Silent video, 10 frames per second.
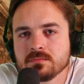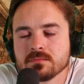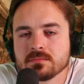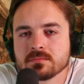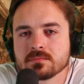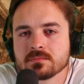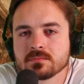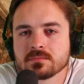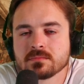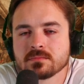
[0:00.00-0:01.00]

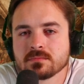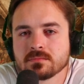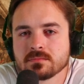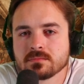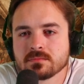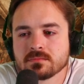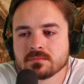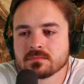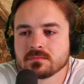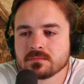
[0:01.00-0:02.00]

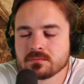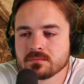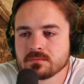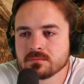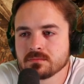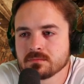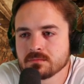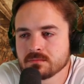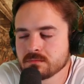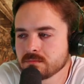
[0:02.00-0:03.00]

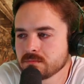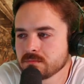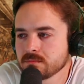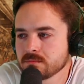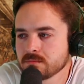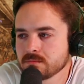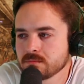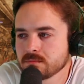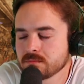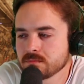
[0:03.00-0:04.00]

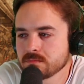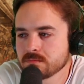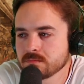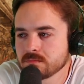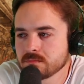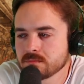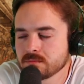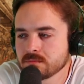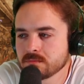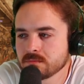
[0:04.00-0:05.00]

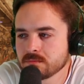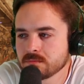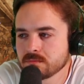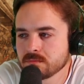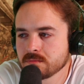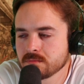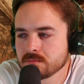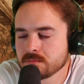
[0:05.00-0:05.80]
[no speech]